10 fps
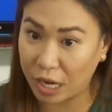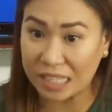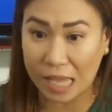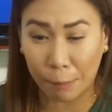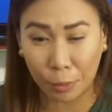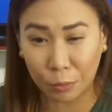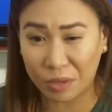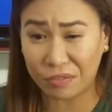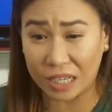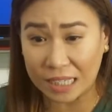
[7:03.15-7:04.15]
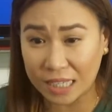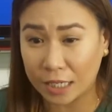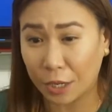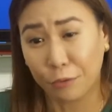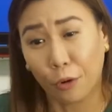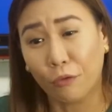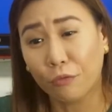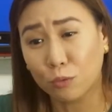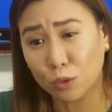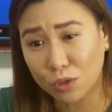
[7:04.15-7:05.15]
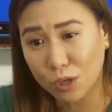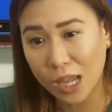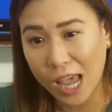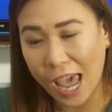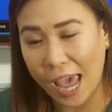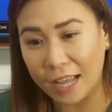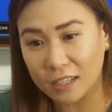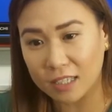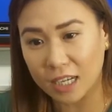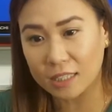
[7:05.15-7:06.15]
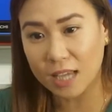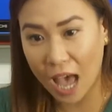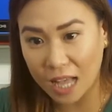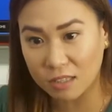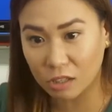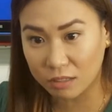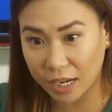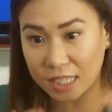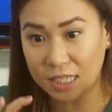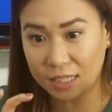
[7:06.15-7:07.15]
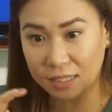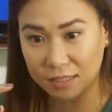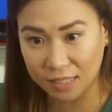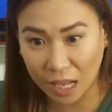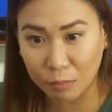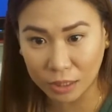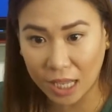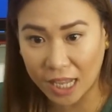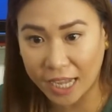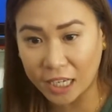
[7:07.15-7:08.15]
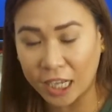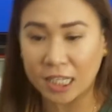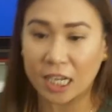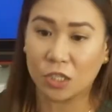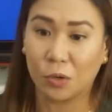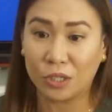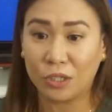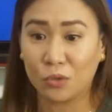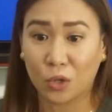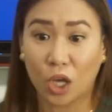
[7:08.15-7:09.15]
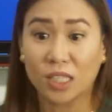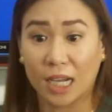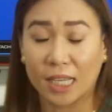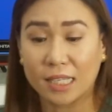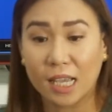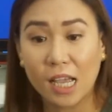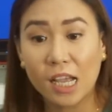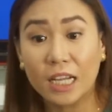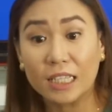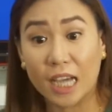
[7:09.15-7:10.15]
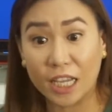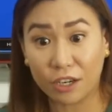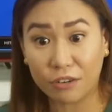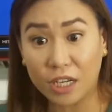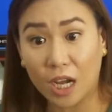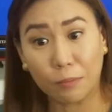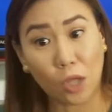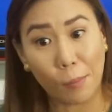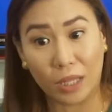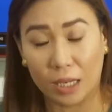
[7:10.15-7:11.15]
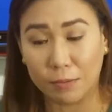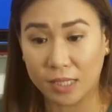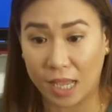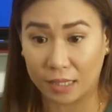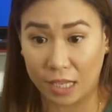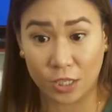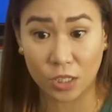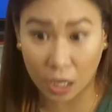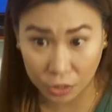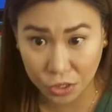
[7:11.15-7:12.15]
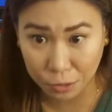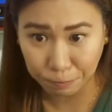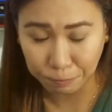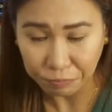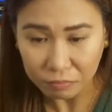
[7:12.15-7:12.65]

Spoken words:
For example, we've eaten a raw food and it has already salmonella in it, and it's going to cause us diarrhea, abdominal upset, and such.